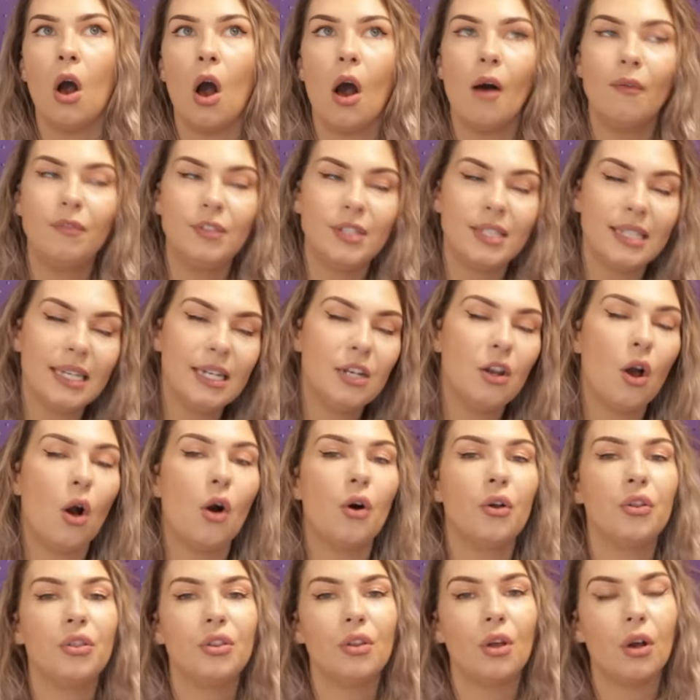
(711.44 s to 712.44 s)
obviously
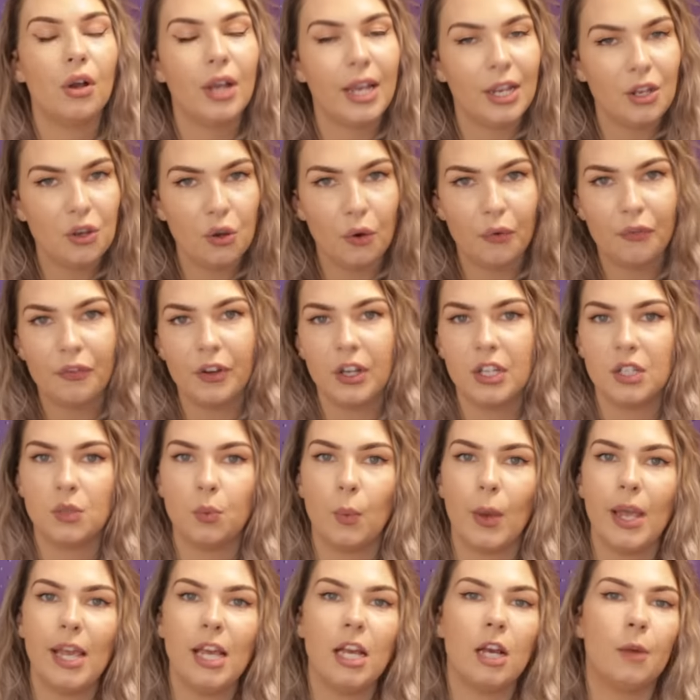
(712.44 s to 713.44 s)
not in your
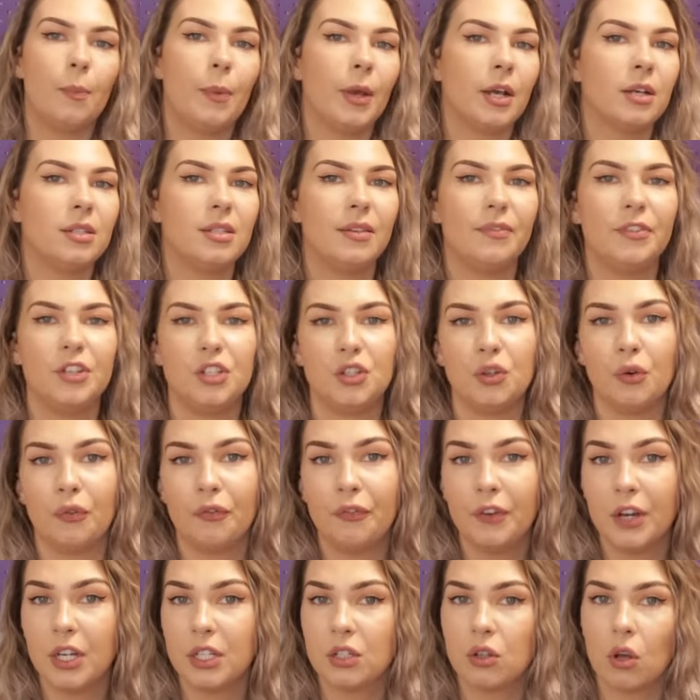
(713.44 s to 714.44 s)
first week, because if it's your
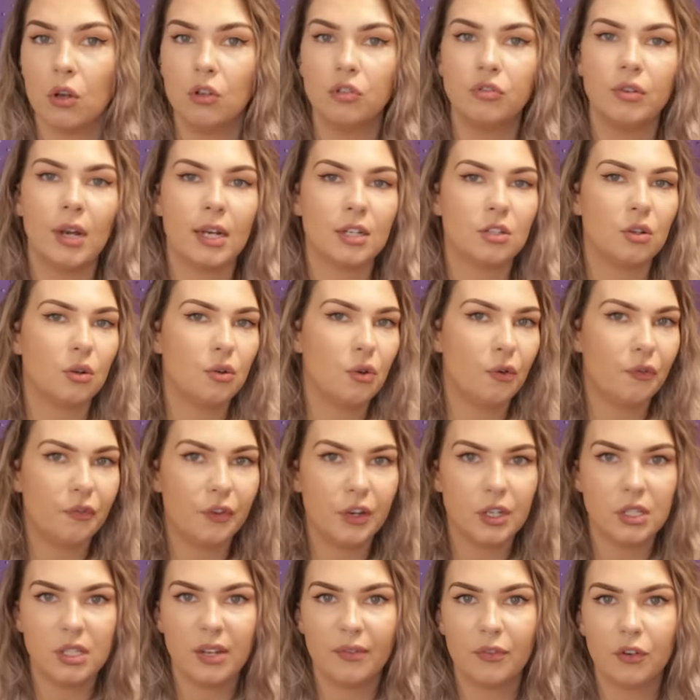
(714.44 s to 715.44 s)
first contract on your
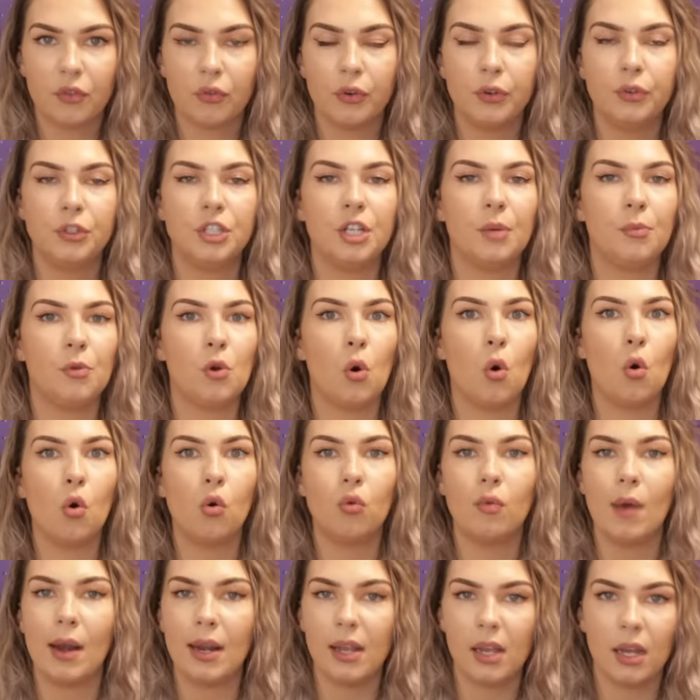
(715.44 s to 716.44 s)
first ever cruise ship, you're
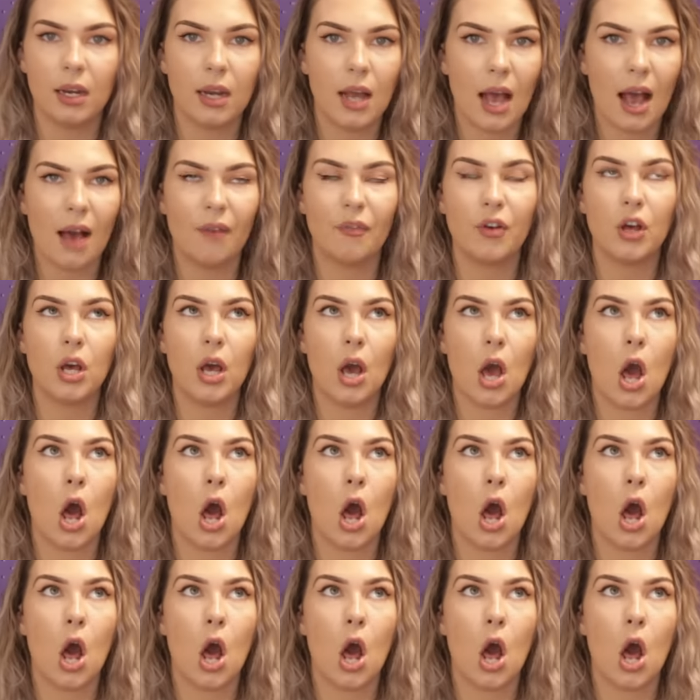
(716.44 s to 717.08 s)
already going to have